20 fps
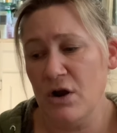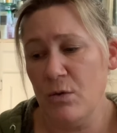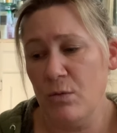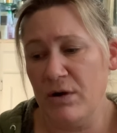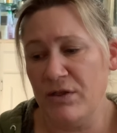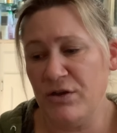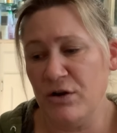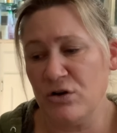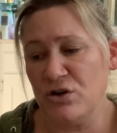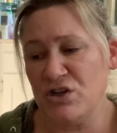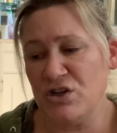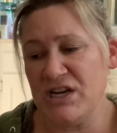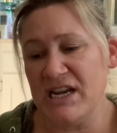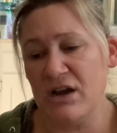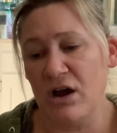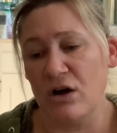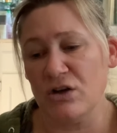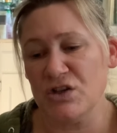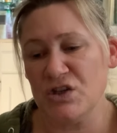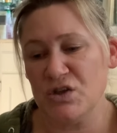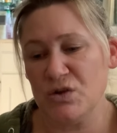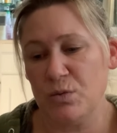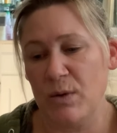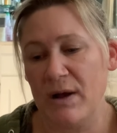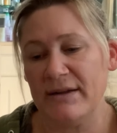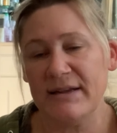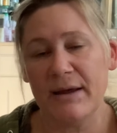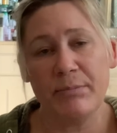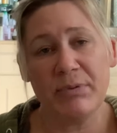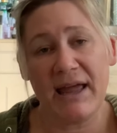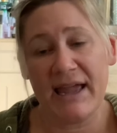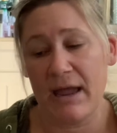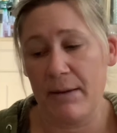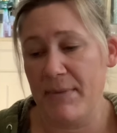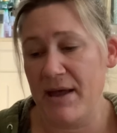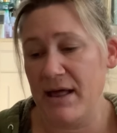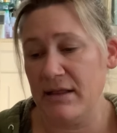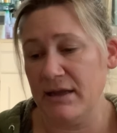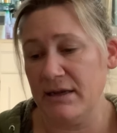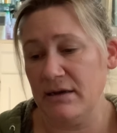with your cheek all swelled up like a
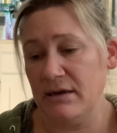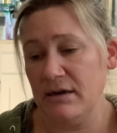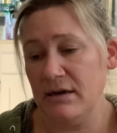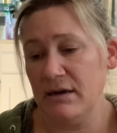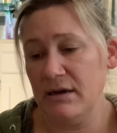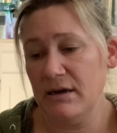melon.